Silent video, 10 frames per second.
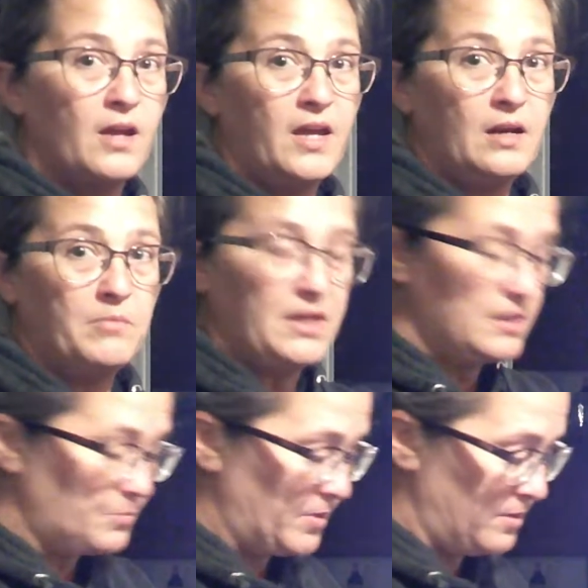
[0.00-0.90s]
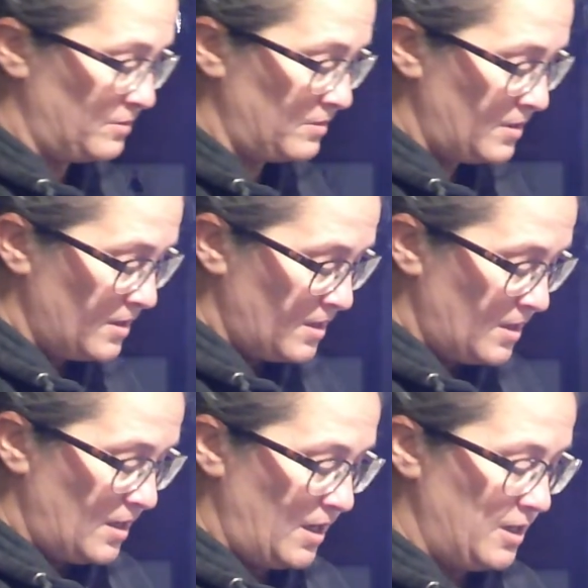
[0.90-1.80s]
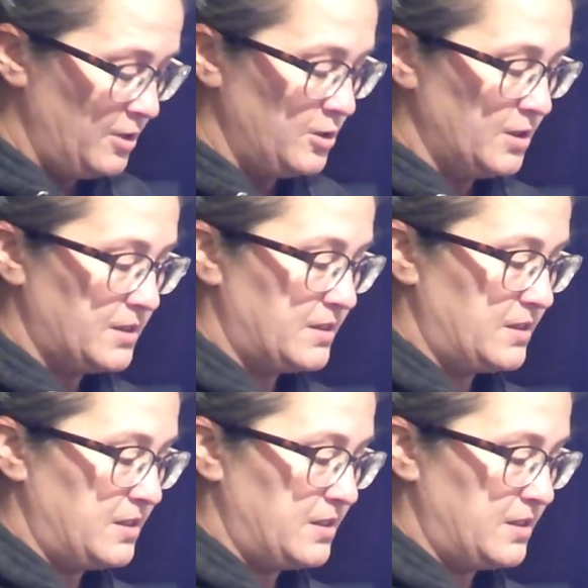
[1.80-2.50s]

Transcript: and a big spoon, and you just